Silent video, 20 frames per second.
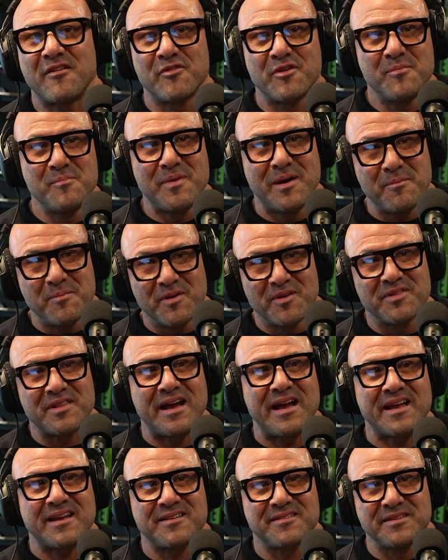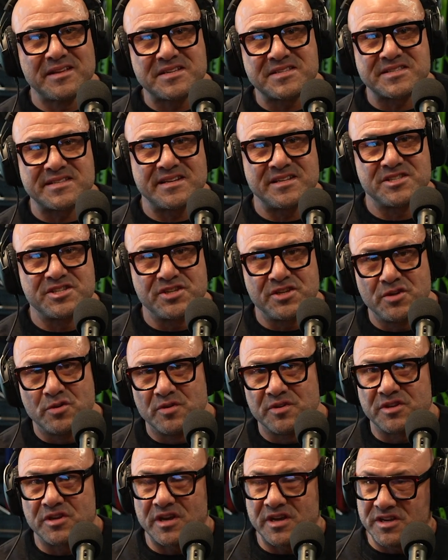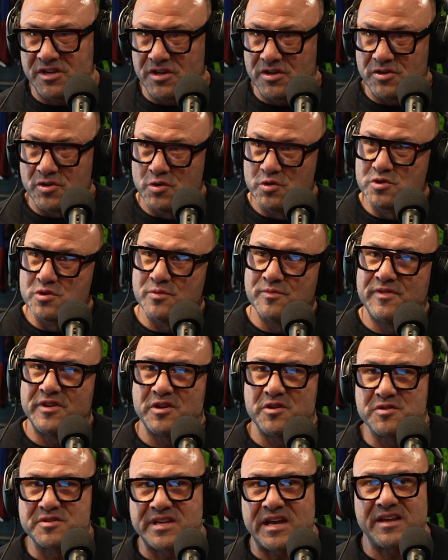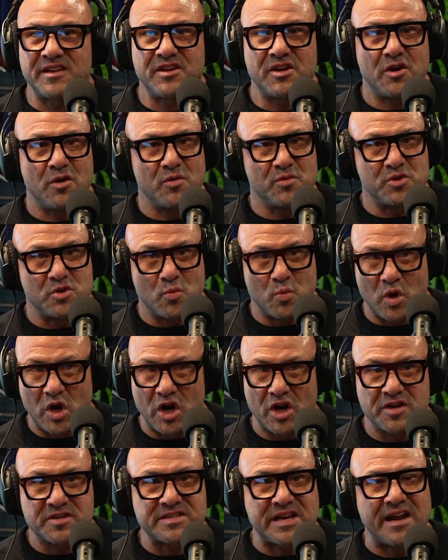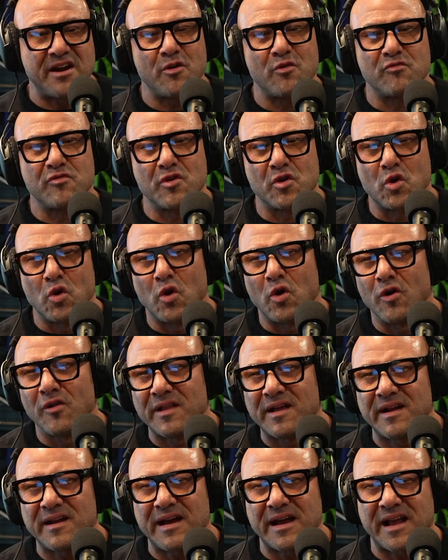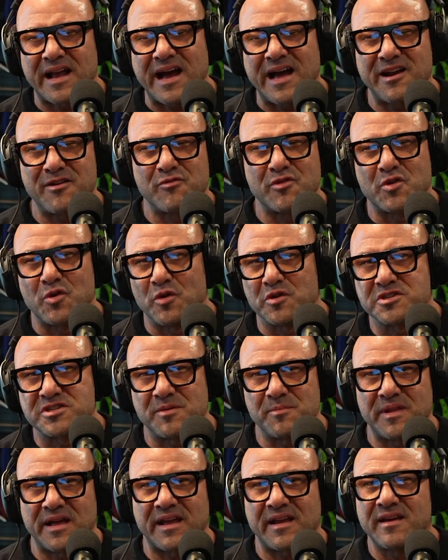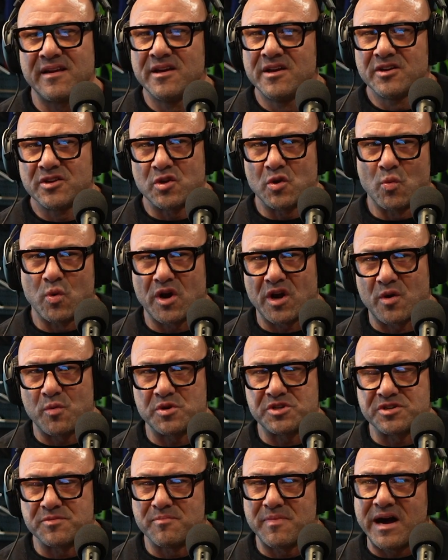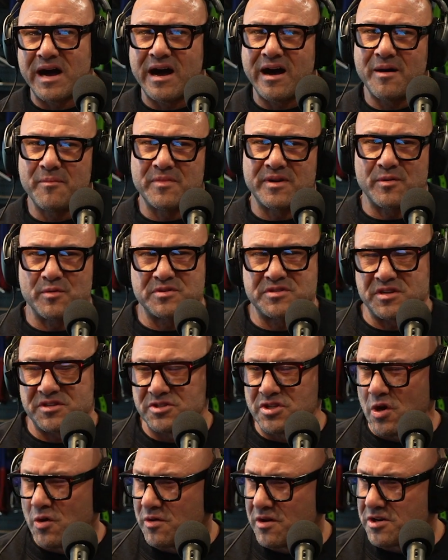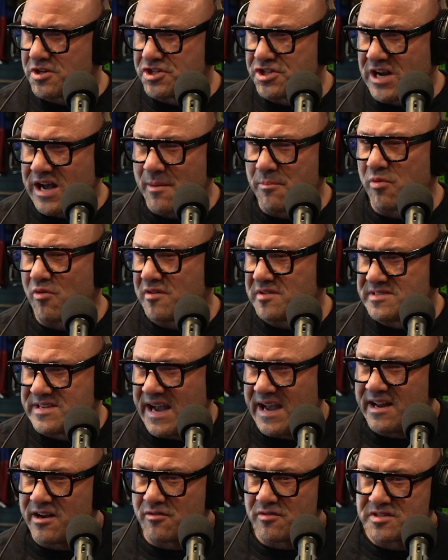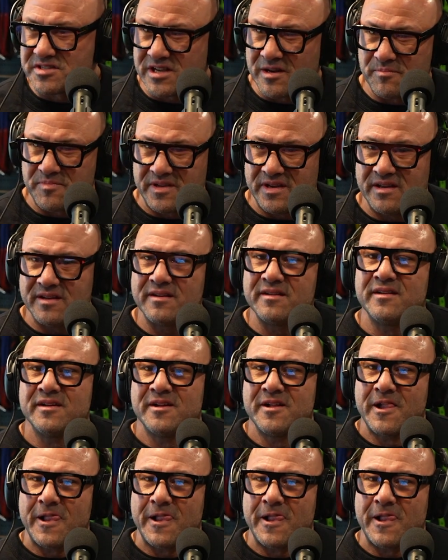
remember like listening to you in your YouTube videos that, you worked. I don't recall. I kind of recall something like you're working with your mom and it was a donut shop or a diner or something.